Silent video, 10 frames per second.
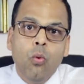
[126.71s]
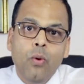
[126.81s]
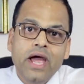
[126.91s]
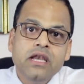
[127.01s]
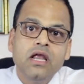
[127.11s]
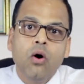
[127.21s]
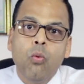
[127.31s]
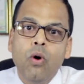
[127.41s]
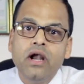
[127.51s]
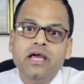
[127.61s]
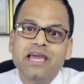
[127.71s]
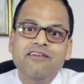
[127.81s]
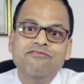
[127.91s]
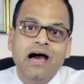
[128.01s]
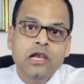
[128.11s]
When one
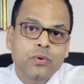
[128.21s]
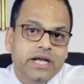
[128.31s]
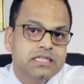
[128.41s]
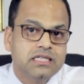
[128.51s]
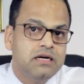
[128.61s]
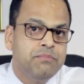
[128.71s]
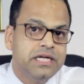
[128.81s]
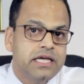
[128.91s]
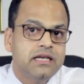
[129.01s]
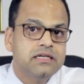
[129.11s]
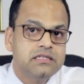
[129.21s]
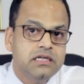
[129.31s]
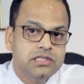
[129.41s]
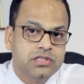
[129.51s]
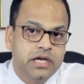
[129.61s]
evaluates a particular
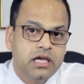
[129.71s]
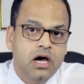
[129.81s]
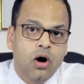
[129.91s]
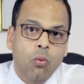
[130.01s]
surgery,